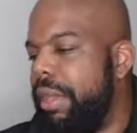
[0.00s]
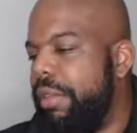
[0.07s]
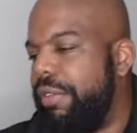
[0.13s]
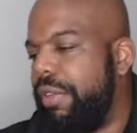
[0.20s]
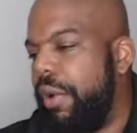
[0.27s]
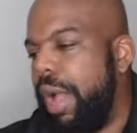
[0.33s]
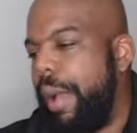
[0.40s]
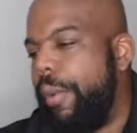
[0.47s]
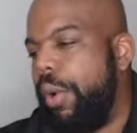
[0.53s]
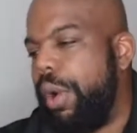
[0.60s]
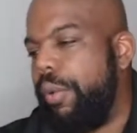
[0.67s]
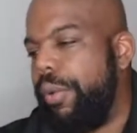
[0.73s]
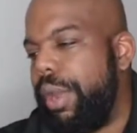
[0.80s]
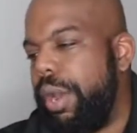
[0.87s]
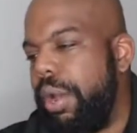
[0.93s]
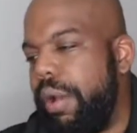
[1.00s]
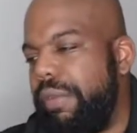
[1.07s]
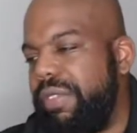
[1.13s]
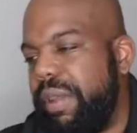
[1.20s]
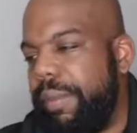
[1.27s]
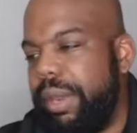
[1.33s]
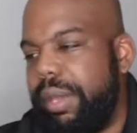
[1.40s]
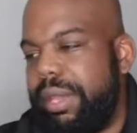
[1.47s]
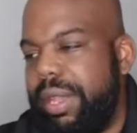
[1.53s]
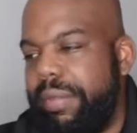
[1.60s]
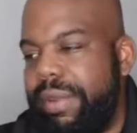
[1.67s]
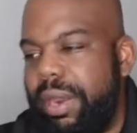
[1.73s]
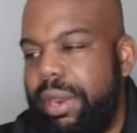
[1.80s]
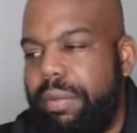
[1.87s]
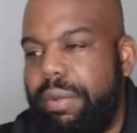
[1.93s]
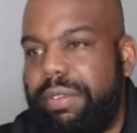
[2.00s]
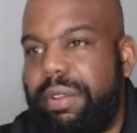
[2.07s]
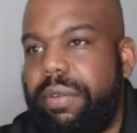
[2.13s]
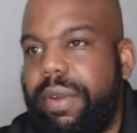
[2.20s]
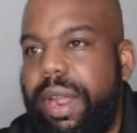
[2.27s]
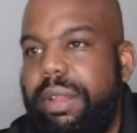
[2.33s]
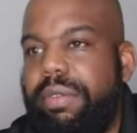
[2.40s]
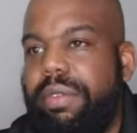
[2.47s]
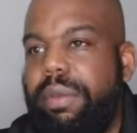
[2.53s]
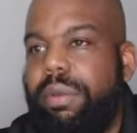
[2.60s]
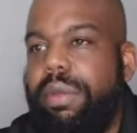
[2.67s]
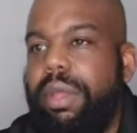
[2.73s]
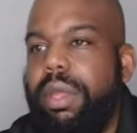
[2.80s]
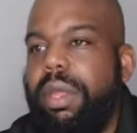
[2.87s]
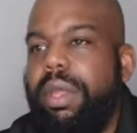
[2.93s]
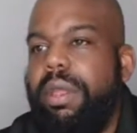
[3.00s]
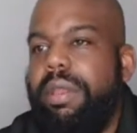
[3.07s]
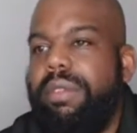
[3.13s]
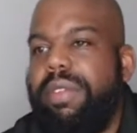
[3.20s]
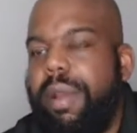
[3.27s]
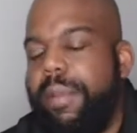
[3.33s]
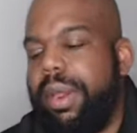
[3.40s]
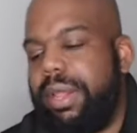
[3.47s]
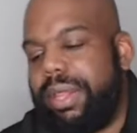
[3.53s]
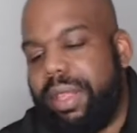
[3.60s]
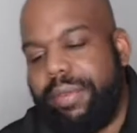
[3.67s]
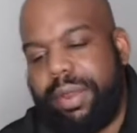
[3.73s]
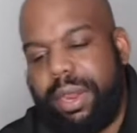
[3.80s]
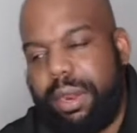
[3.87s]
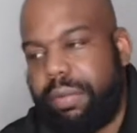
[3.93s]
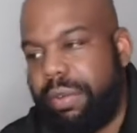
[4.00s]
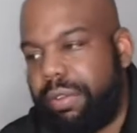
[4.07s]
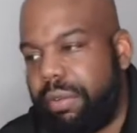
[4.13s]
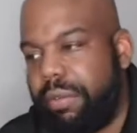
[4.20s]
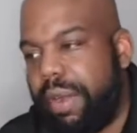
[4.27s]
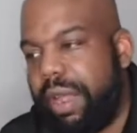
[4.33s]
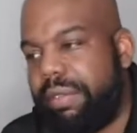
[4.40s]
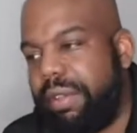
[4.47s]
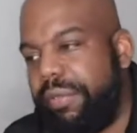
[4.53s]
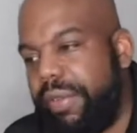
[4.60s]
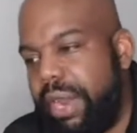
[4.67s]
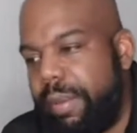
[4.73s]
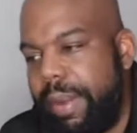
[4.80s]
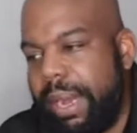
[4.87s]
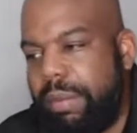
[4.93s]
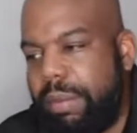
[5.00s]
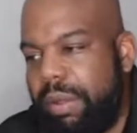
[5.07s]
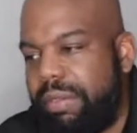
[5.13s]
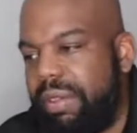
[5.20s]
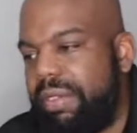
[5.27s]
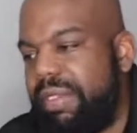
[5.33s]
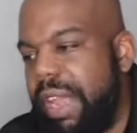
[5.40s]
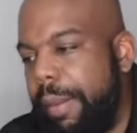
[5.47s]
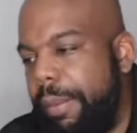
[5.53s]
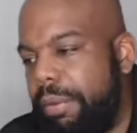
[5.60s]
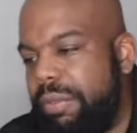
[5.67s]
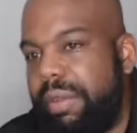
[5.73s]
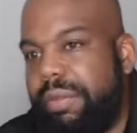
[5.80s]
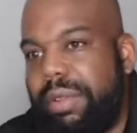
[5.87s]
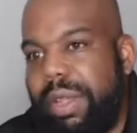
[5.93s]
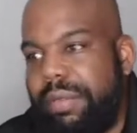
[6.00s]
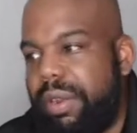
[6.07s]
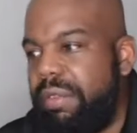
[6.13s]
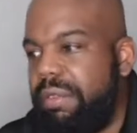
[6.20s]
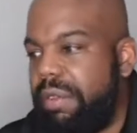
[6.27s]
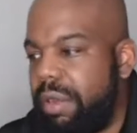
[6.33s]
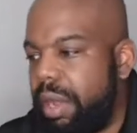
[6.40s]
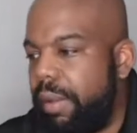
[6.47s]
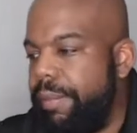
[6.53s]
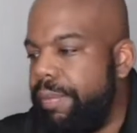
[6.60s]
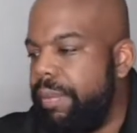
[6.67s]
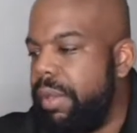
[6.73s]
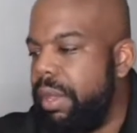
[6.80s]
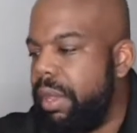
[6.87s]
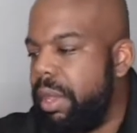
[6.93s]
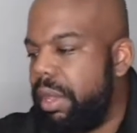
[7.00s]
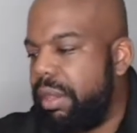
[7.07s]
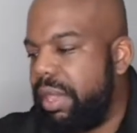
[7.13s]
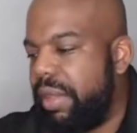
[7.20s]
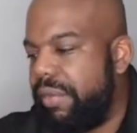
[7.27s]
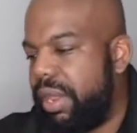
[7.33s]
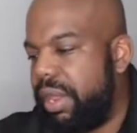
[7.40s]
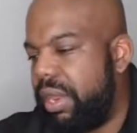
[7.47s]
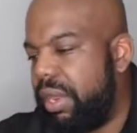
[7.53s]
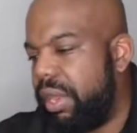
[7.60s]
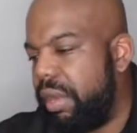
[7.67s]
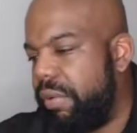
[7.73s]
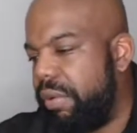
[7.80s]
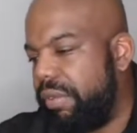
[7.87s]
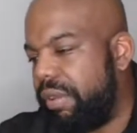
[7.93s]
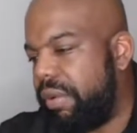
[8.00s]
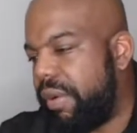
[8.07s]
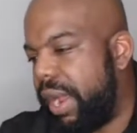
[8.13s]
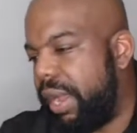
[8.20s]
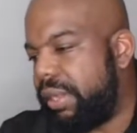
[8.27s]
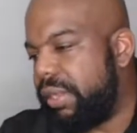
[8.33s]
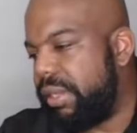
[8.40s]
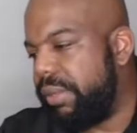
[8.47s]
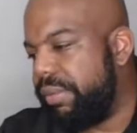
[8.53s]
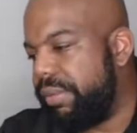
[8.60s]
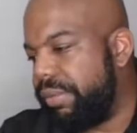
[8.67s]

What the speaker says: So I'm going to read off some of the dividend aristocrats. So some of the dividend aristocrats, if anybody wants examples of dividends, look up dividend aristocrats.